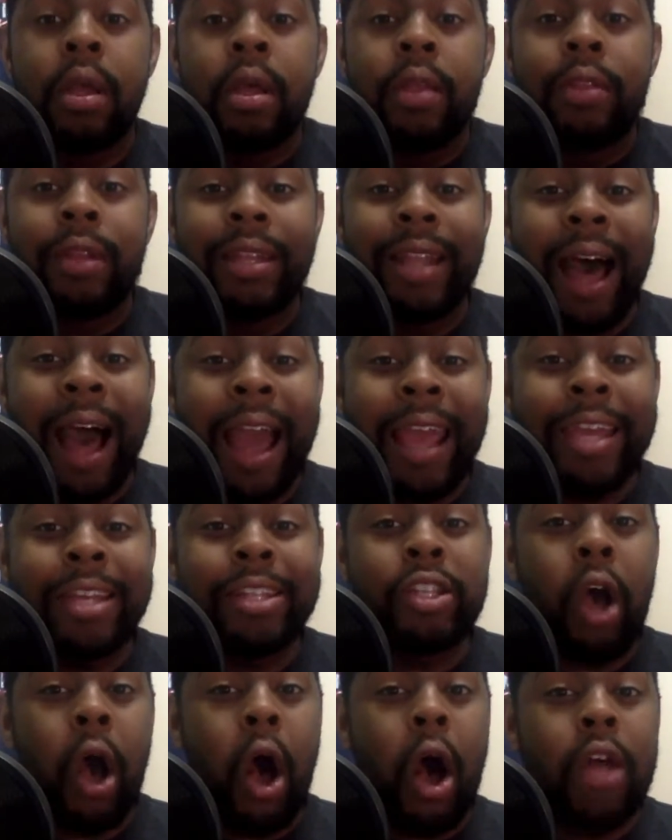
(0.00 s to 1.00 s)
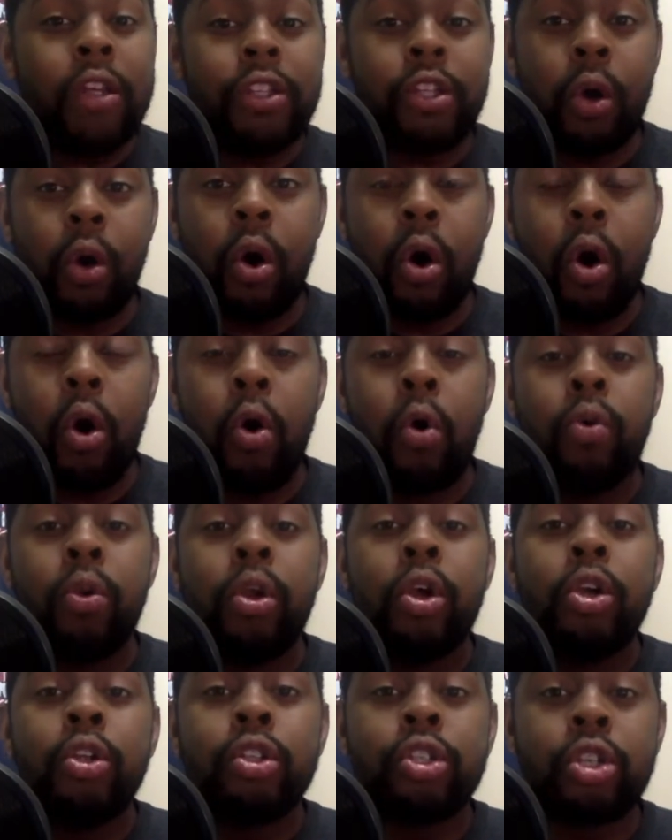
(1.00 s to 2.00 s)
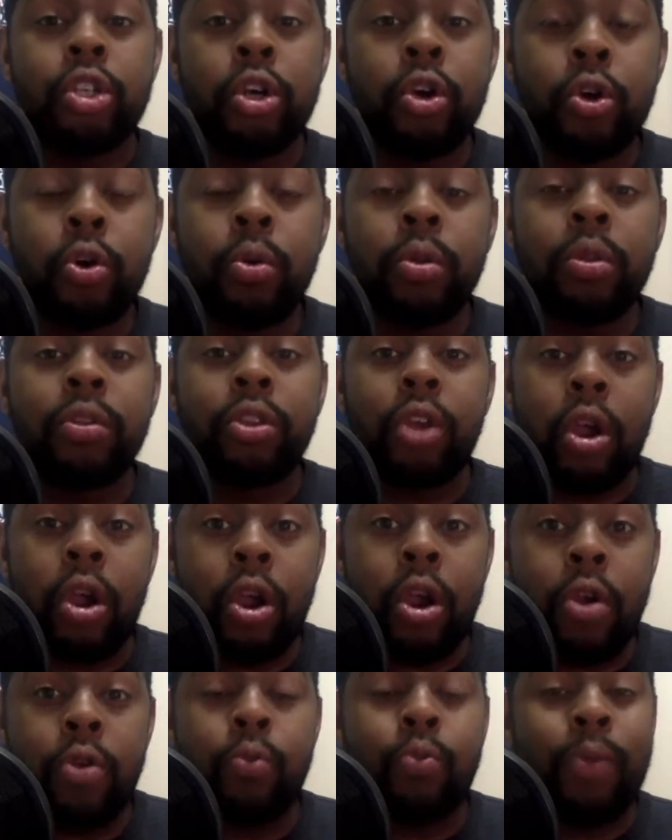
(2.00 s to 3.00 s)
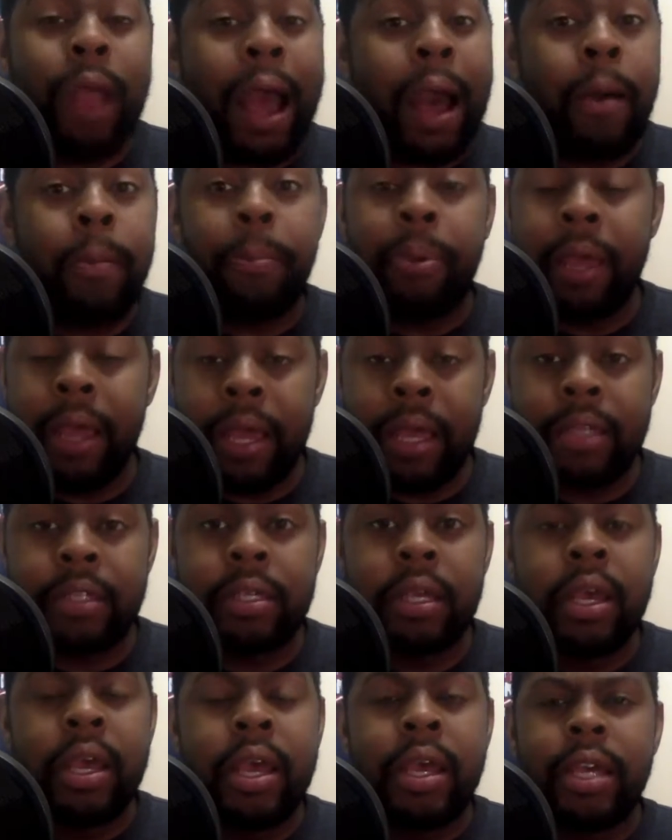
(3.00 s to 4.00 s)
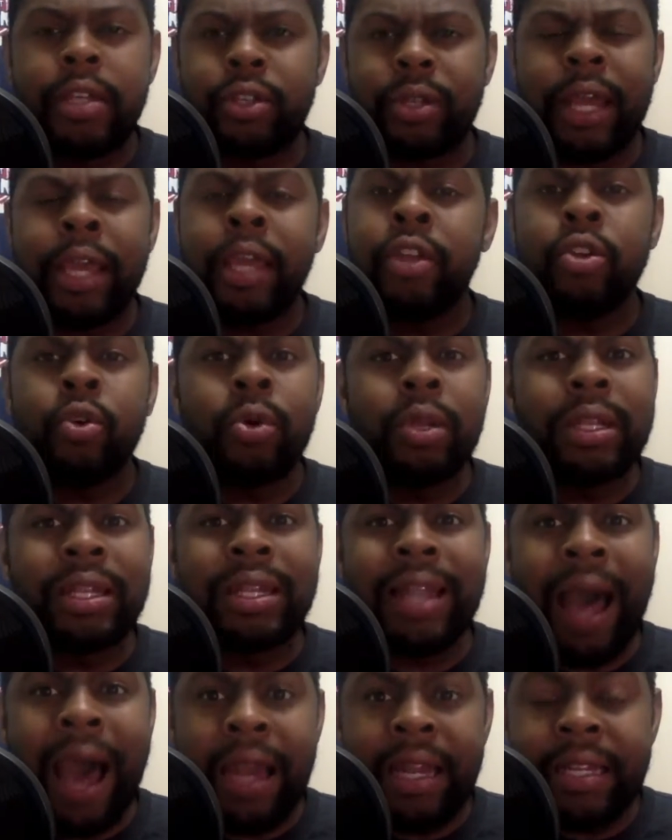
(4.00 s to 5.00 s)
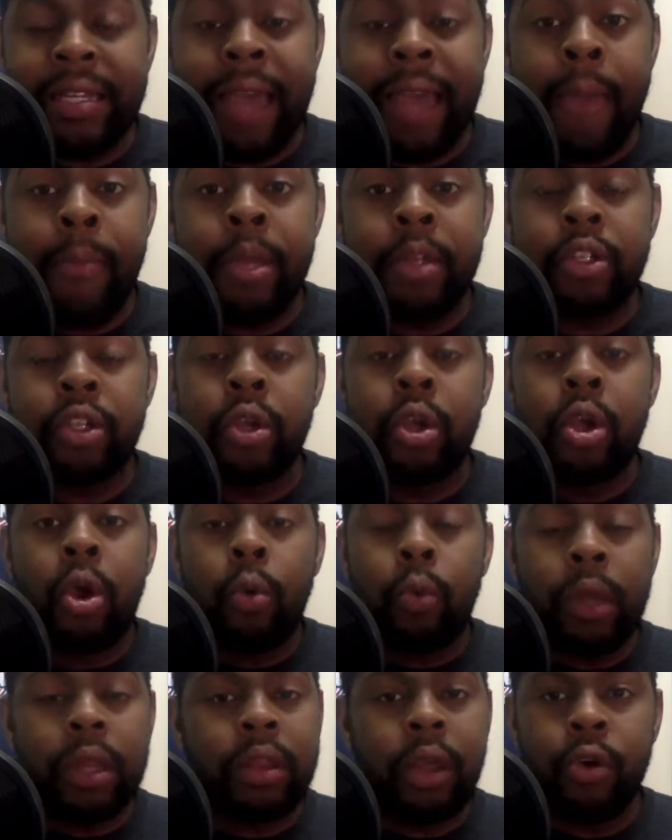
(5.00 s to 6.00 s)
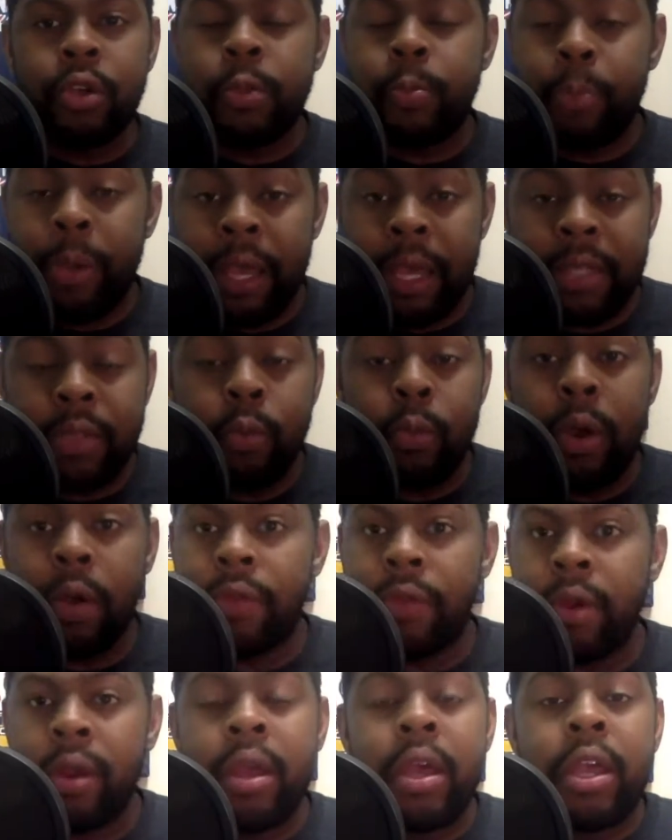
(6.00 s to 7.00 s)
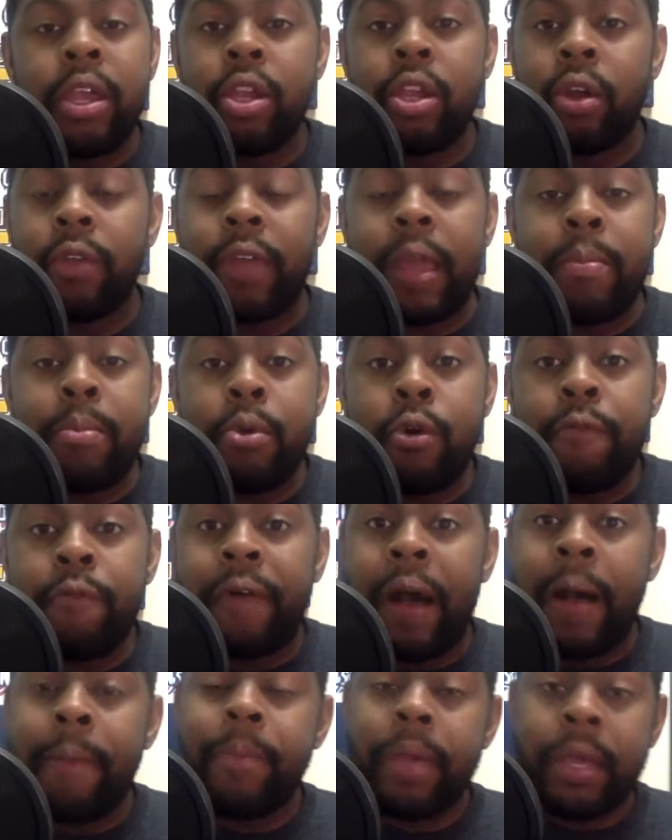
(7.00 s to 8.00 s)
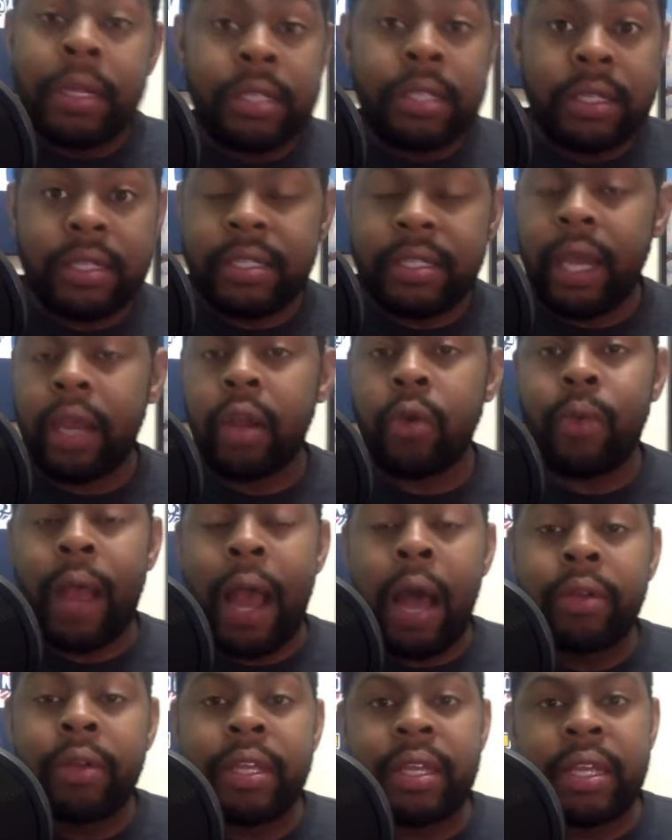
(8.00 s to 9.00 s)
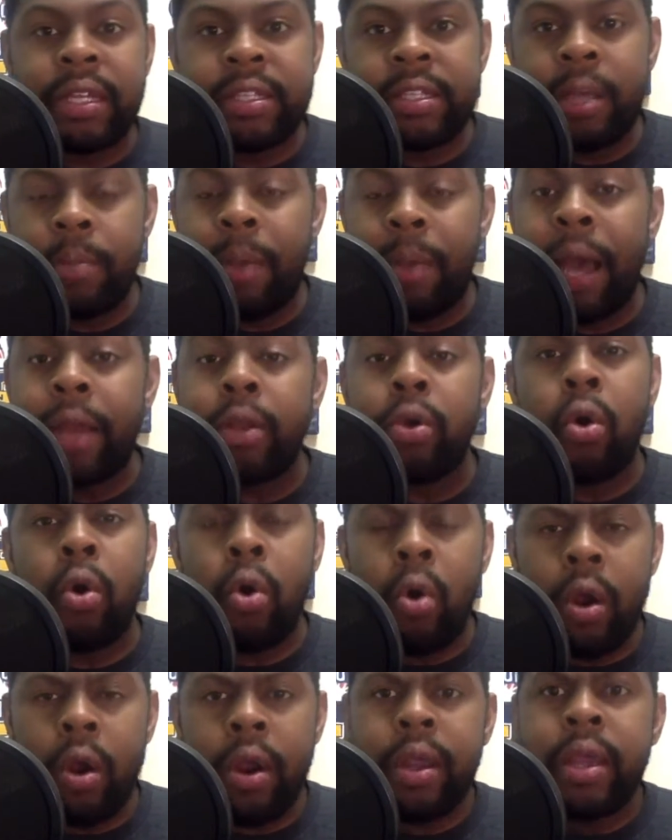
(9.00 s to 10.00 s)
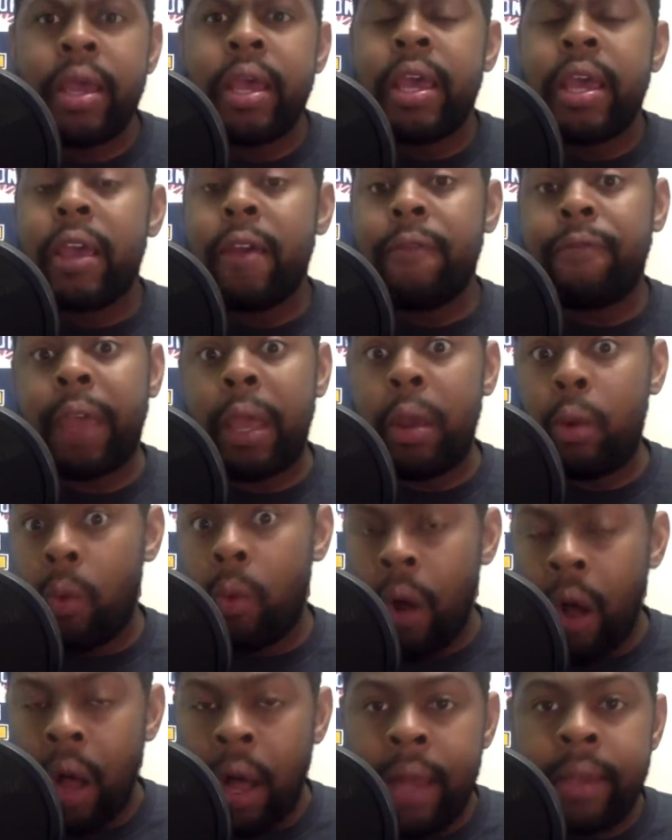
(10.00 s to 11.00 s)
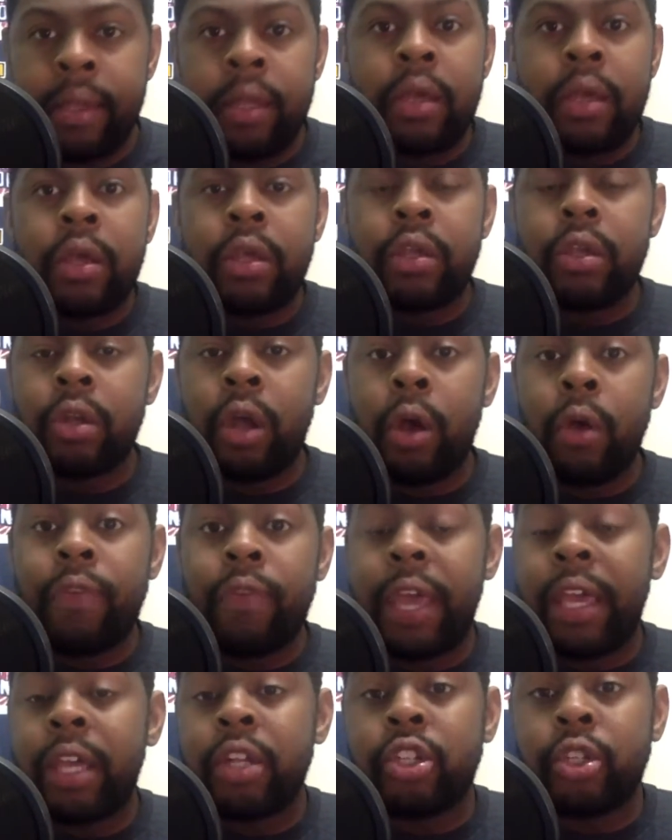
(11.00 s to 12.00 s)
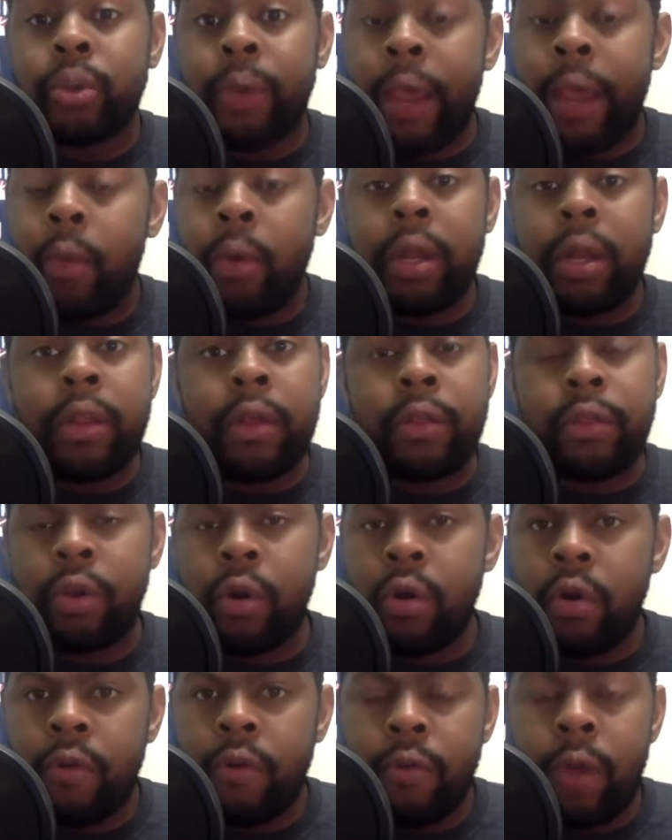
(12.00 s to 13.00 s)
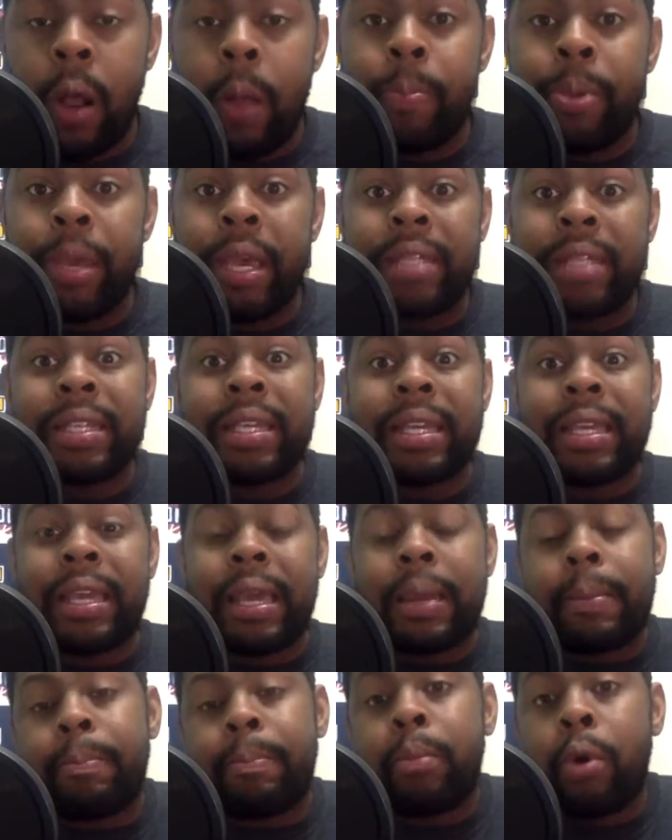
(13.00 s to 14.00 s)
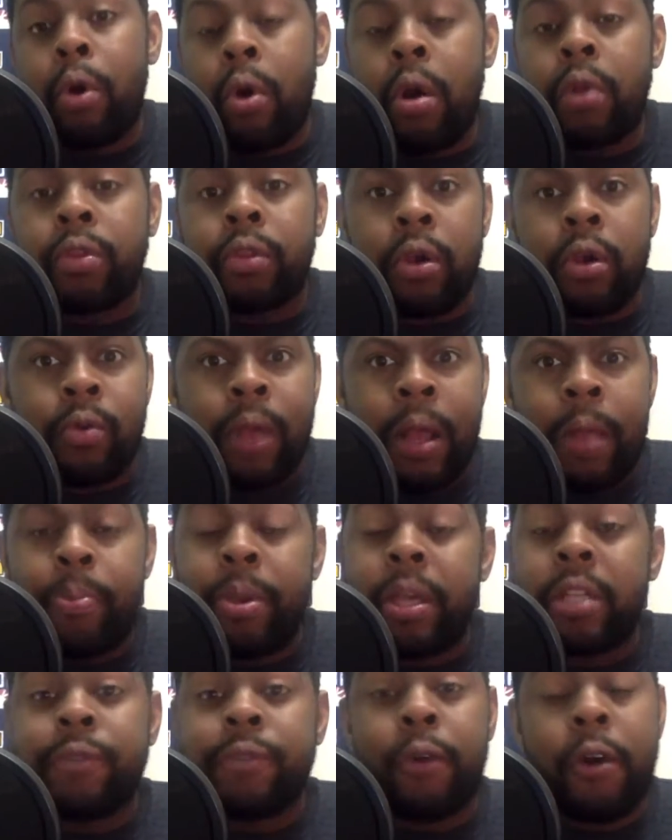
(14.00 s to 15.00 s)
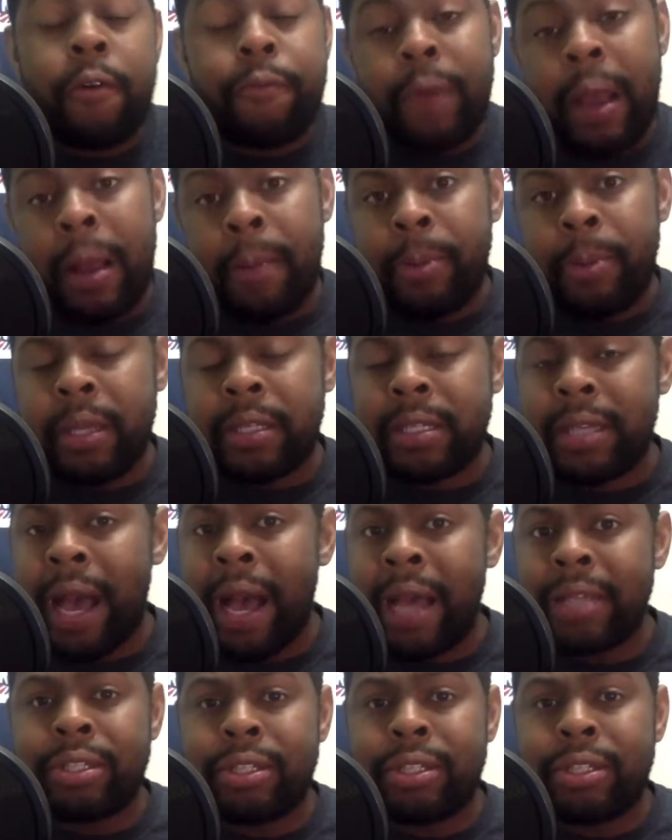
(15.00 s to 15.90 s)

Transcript: The Lions also hold 2 third-round picks, so they can do a lot of damage with those picks, whether, they move up into the second round to get somebody, or if they want, they can trade one of their 3rd overall picks and get more 3rd-round picks, 4th-round picks, guys.